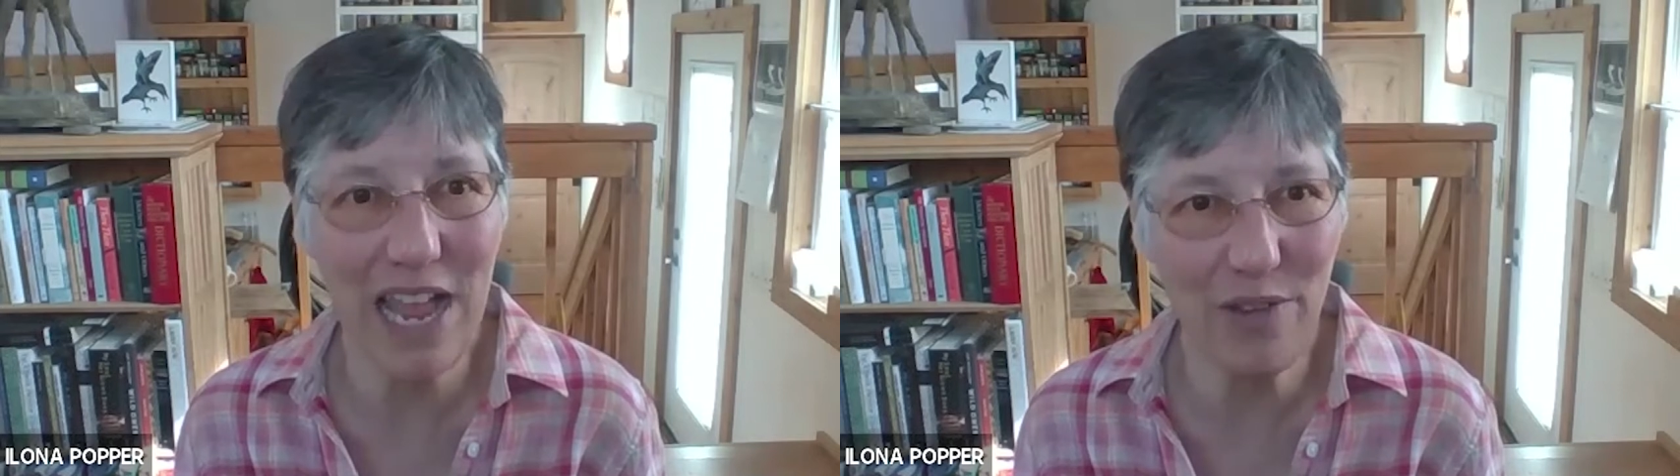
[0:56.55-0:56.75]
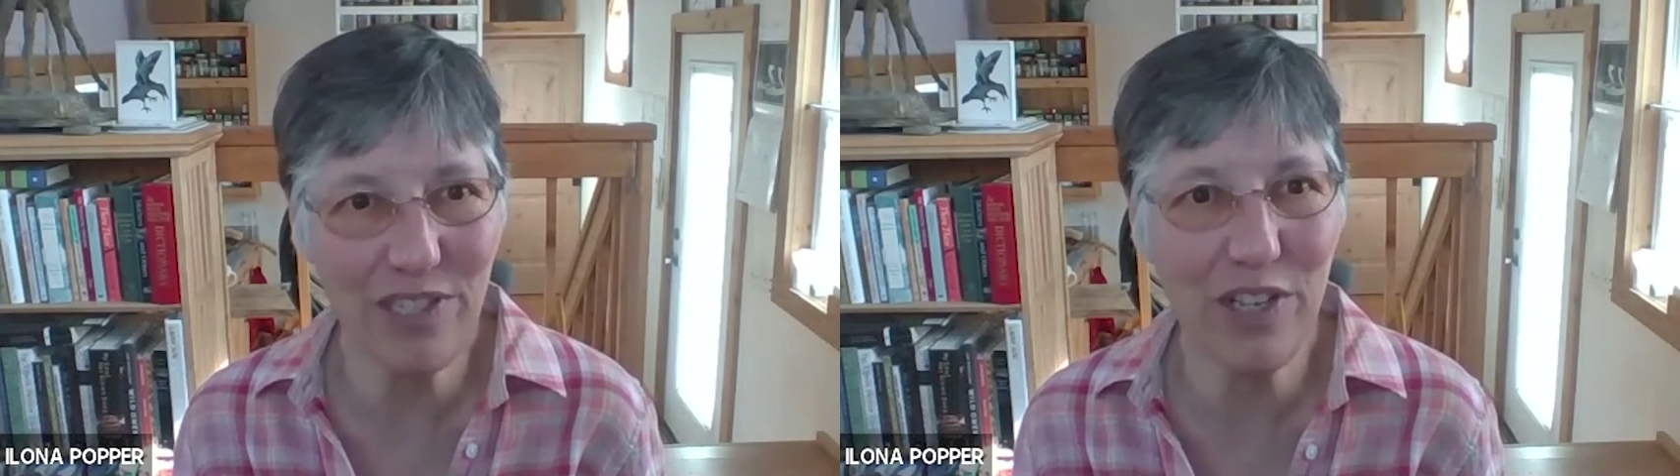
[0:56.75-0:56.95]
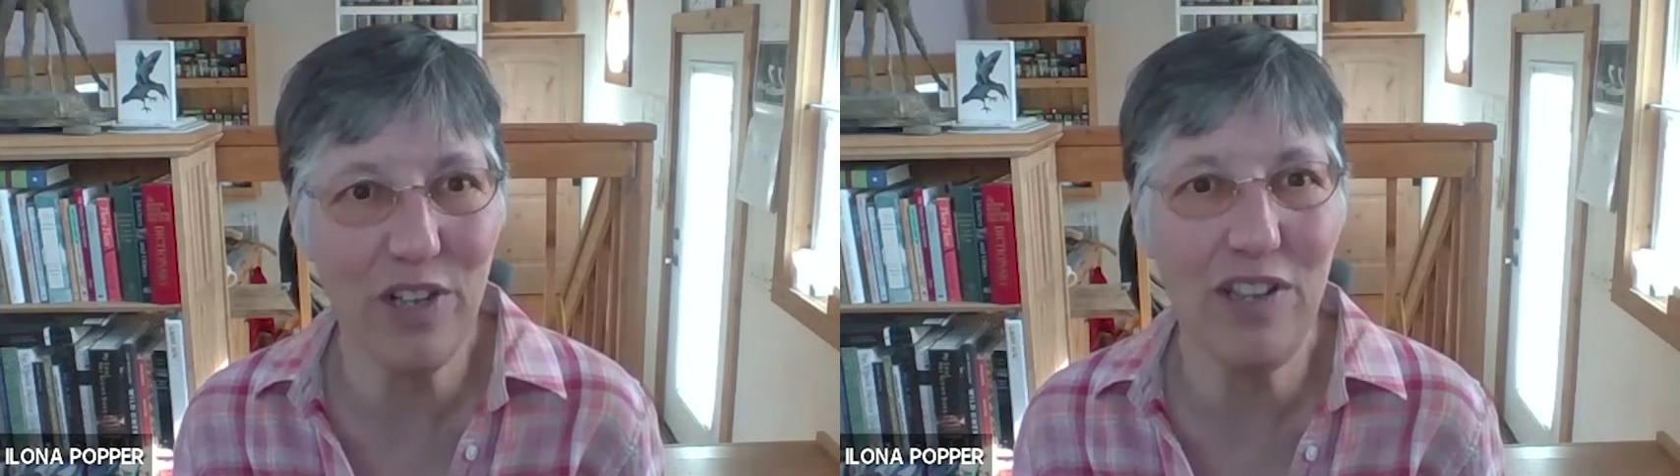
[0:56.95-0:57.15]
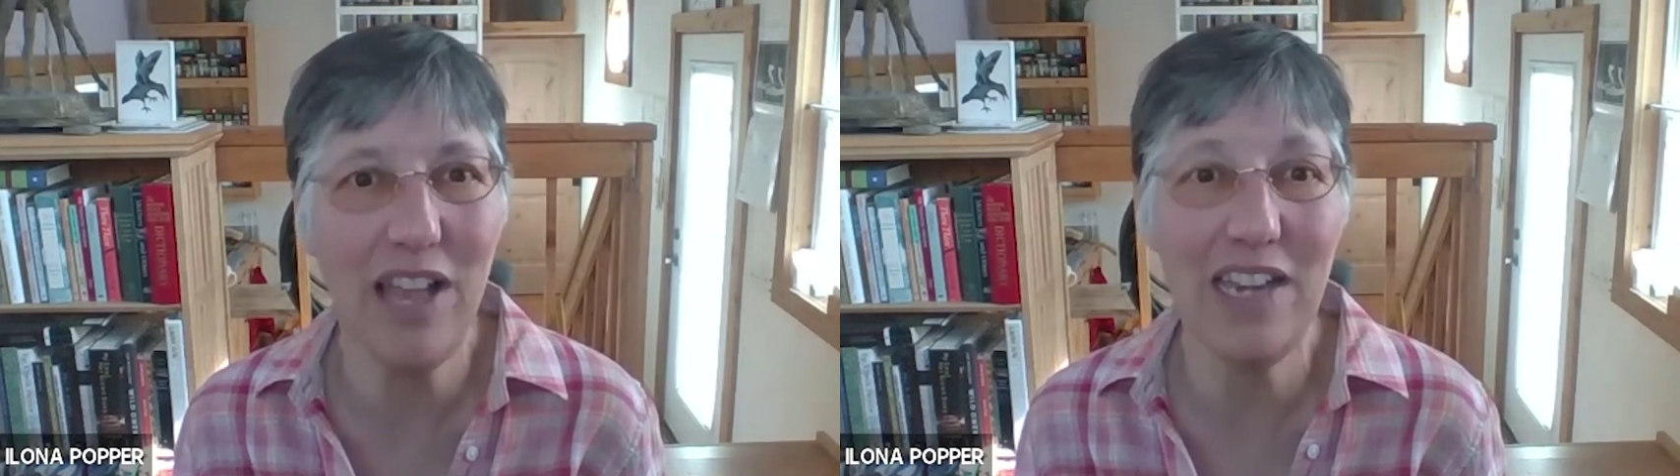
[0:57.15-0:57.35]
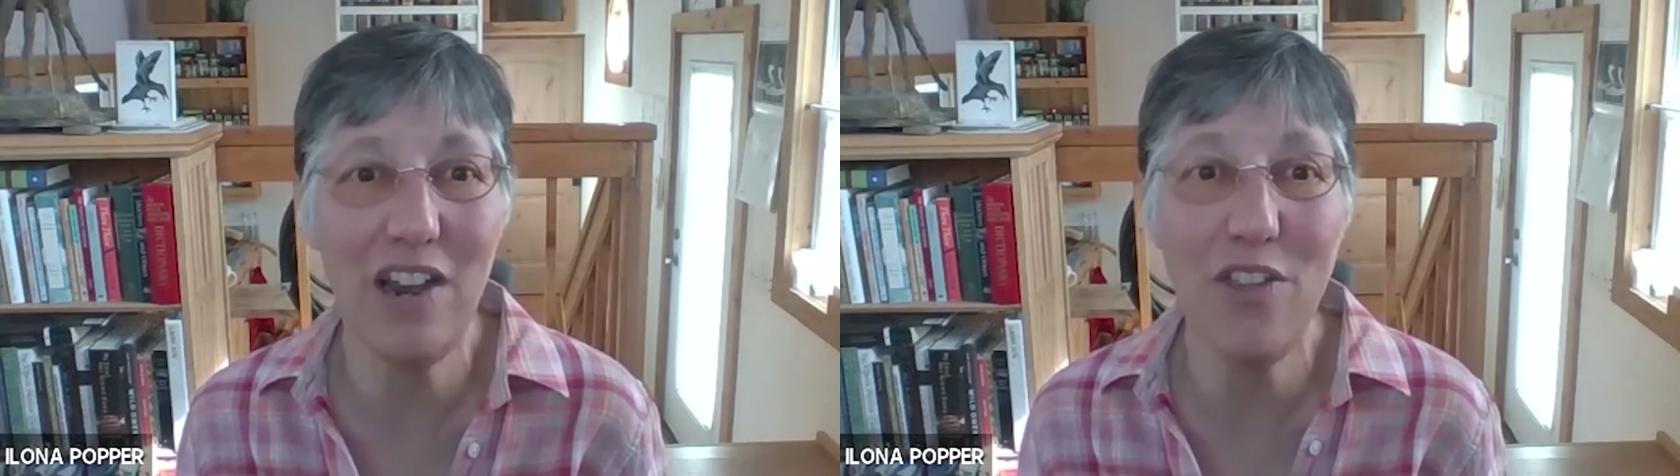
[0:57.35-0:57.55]
Council
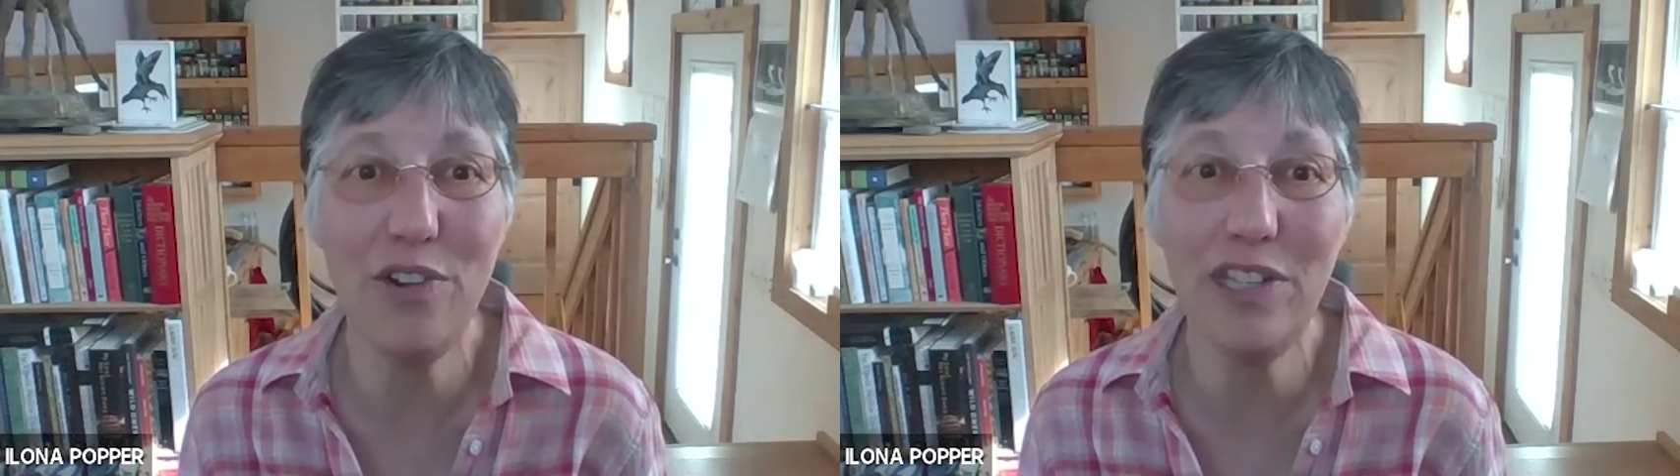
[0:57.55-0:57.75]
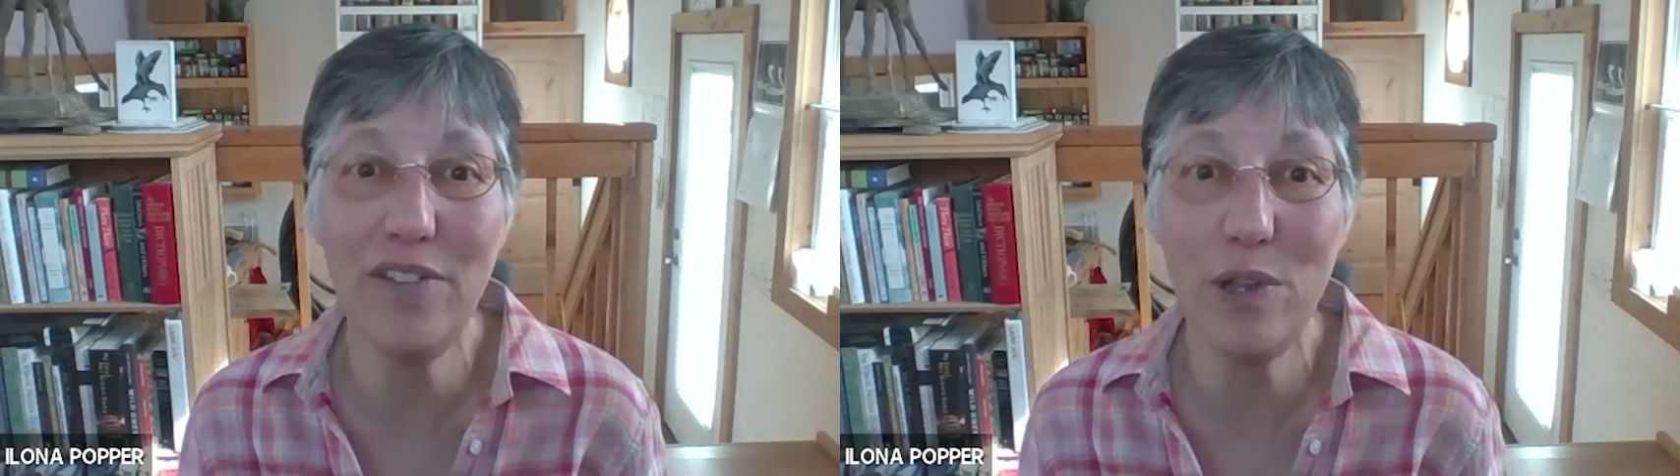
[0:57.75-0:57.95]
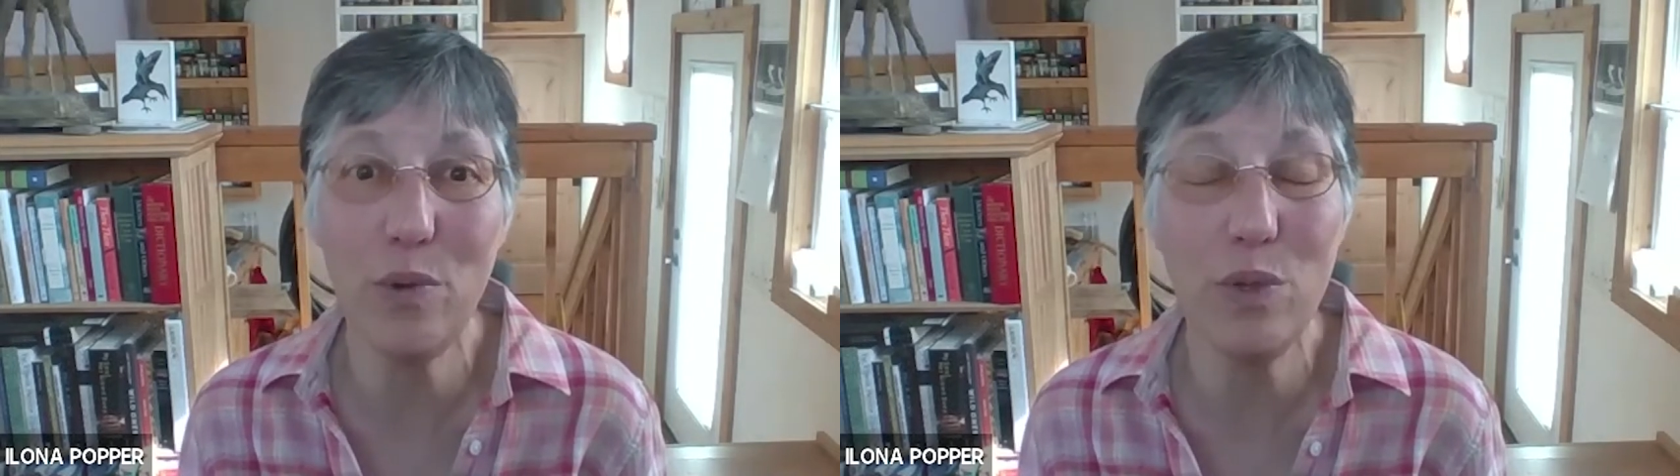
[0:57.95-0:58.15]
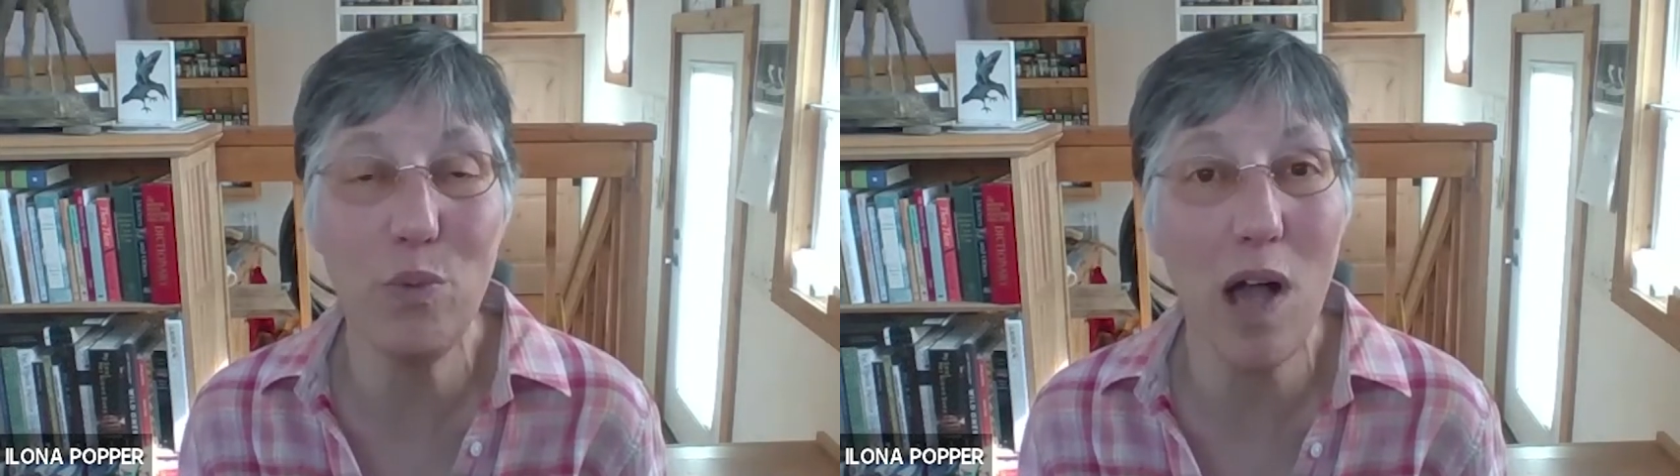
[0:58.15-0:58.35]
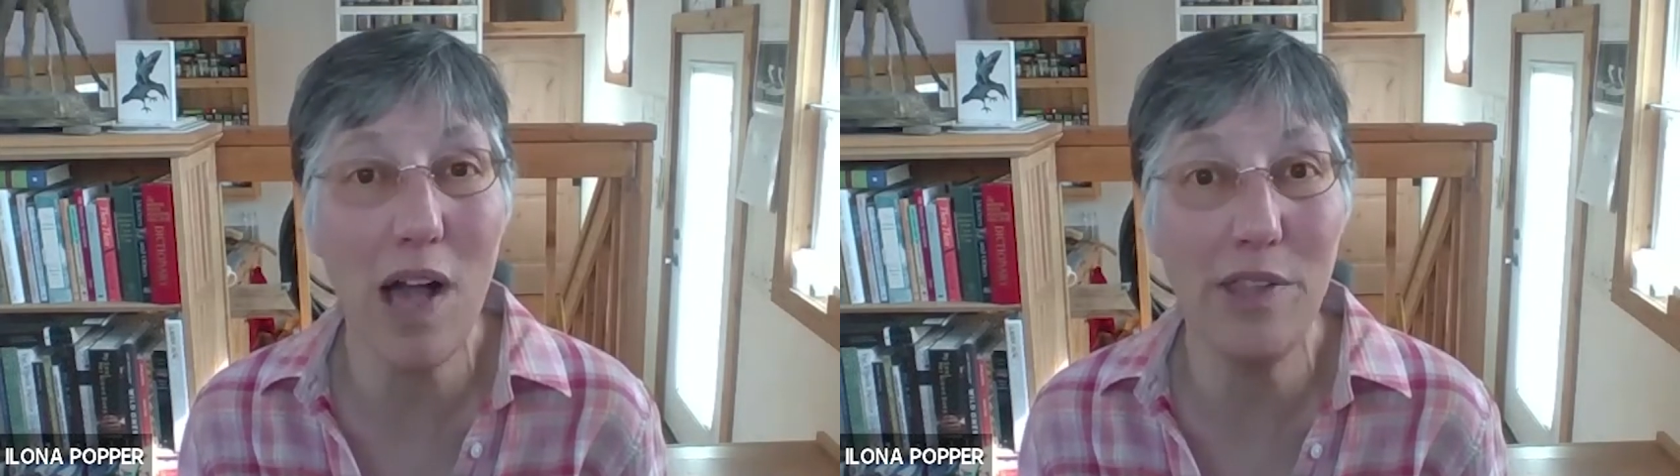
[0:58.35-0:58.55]
and other Living with
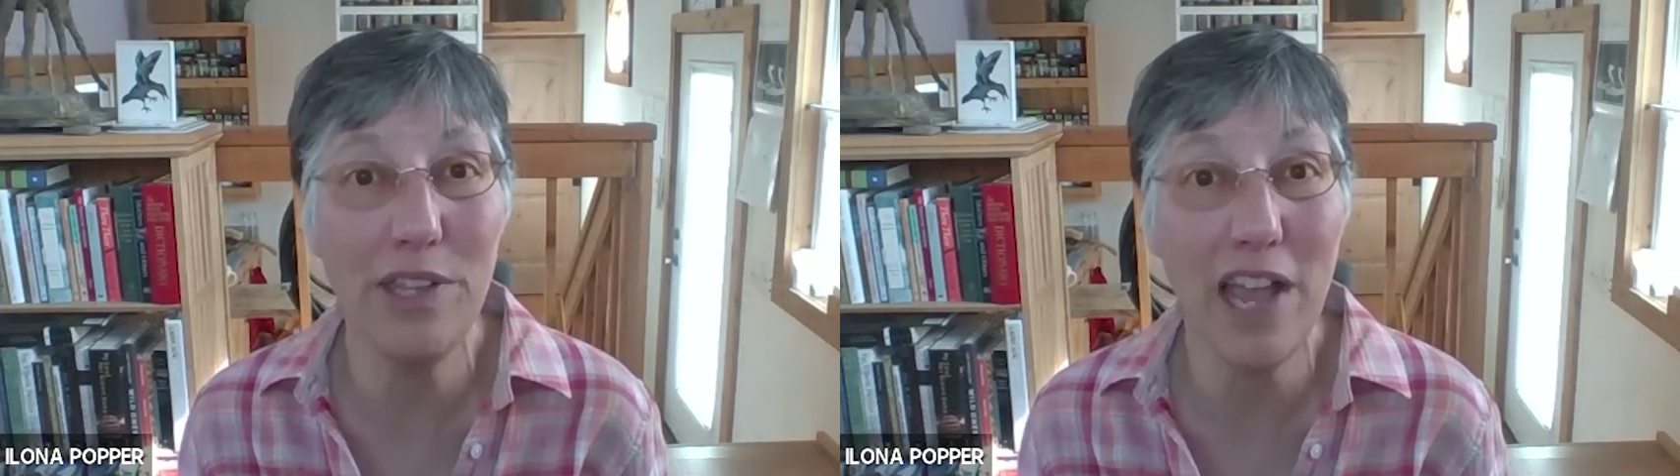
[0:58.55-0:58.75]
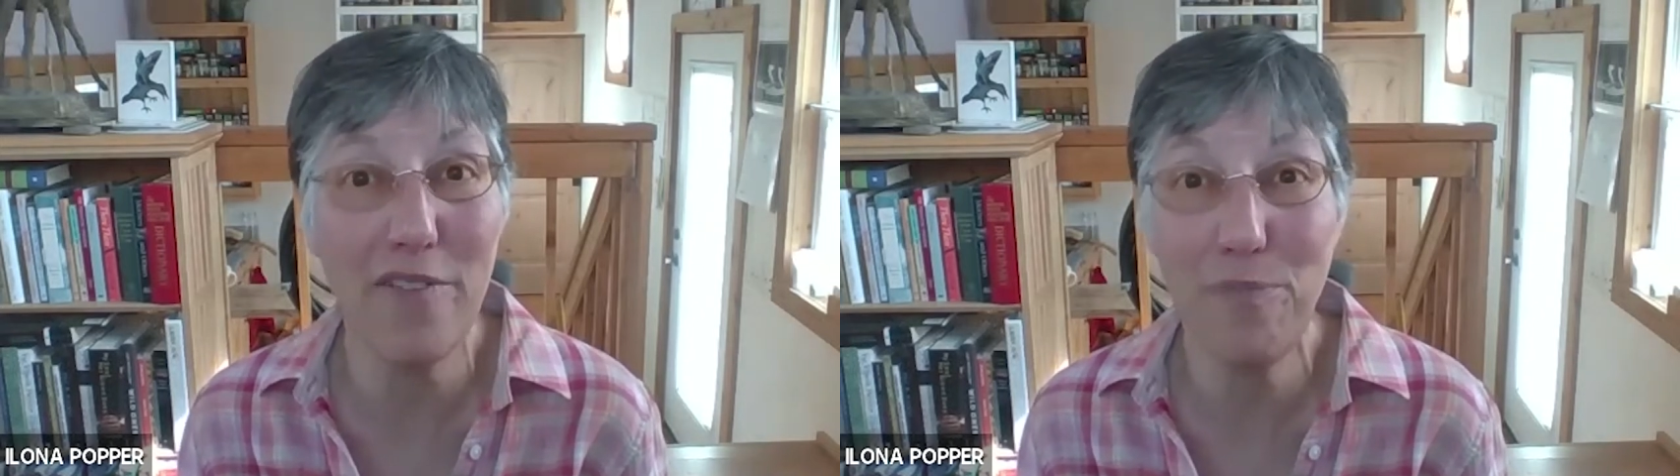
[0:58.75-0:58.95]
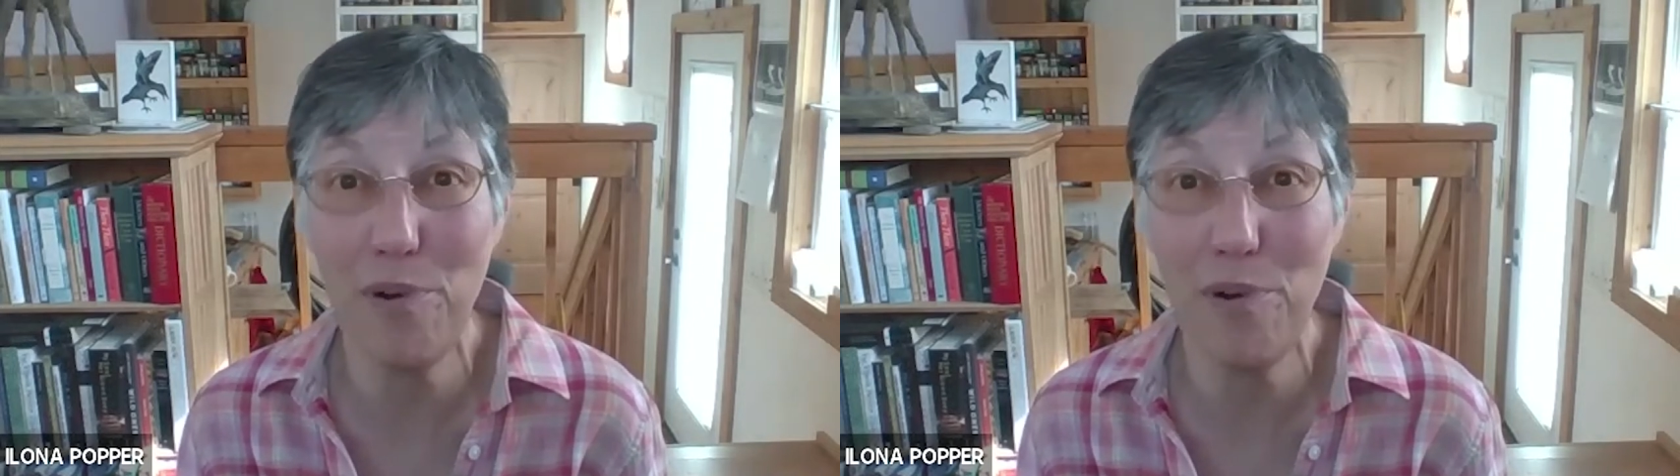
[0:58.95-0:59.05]
Wildlife